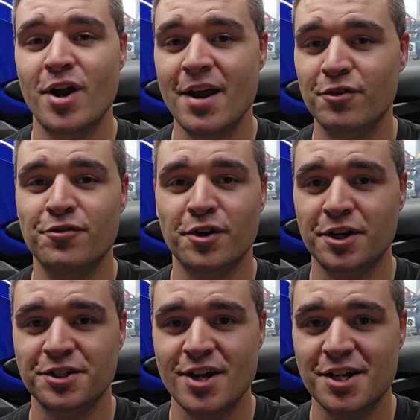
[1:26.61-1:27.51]
every freaking
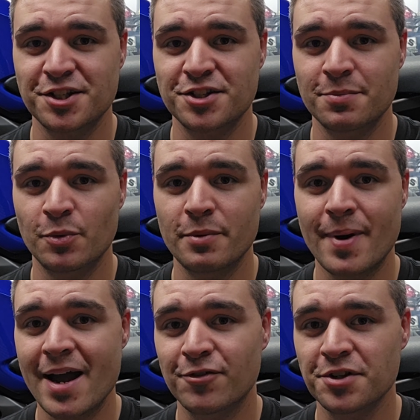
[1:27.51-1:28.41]
exhaust system that we
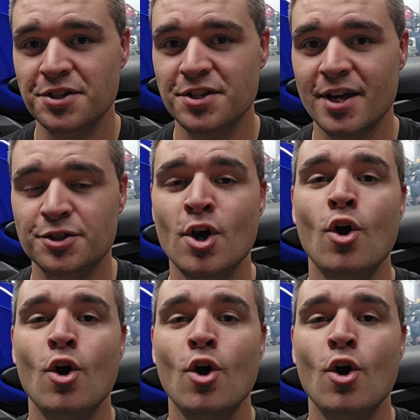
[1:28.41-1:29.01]
buy for these things,